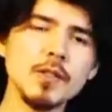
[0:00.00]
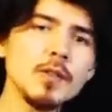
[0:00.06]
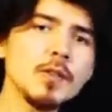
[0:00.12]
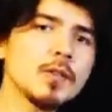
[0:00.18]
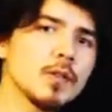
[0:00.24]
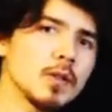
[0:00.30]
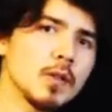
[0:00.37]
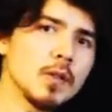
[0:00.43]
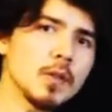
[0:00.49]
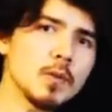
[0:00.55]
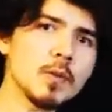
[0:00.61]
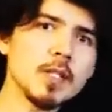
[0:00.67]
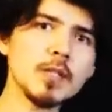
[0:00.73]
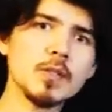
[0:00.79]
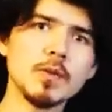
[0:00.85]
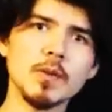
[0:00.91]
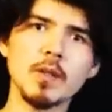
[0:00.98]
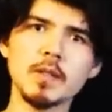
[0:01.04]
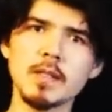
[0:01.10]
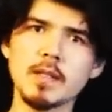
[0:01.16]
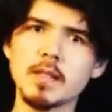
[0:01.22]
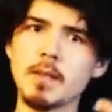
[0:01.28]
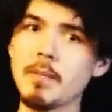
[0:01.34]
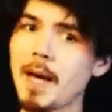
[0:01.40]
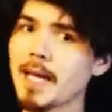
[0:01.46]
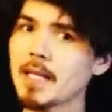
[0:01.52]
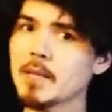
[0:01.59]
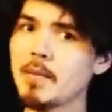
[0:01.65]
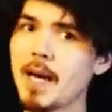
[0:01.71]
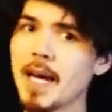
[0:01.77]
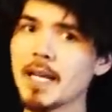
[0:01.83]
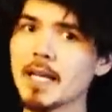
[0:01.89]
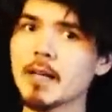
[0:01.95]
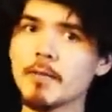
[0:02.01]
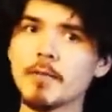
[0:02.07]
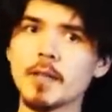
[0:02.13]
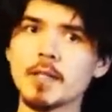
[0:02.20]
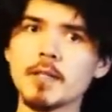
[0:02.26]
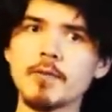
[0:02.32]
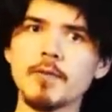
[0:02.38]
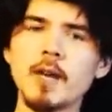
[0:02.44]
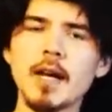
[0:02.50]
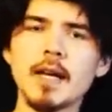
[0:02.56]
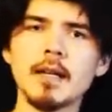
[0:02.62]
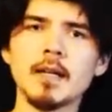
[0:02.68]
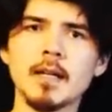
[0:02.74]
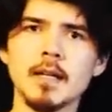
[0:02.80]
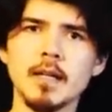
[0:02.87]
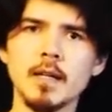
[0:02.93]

two wrist rolls is the back to back and a front to front.